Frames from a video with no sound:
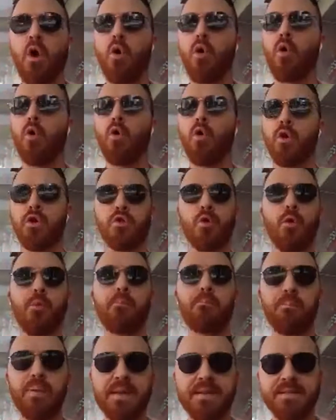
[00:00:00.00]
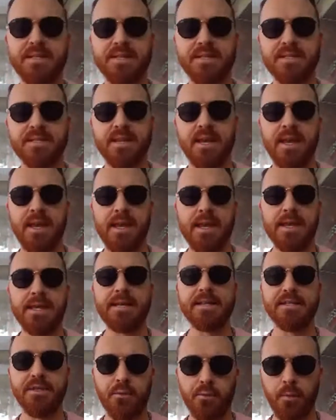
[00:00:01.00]
or your business
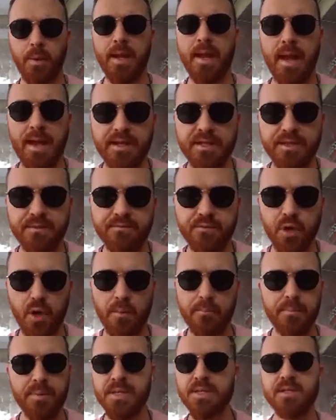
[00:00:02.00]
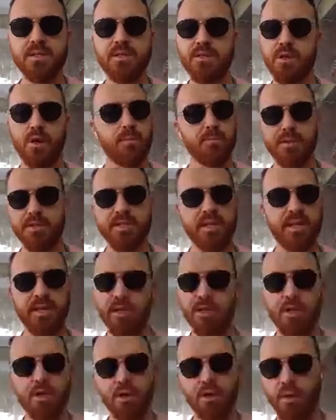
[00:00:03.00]
is a reactive type business, I'm not
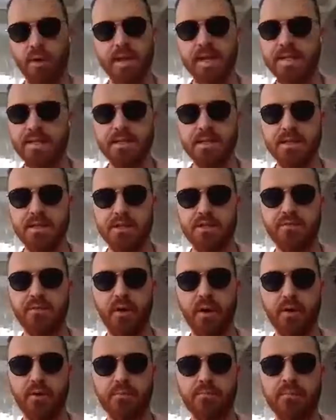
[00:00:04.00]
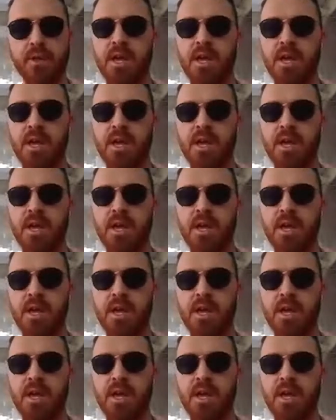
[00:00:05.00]
telling you to not answer this phone.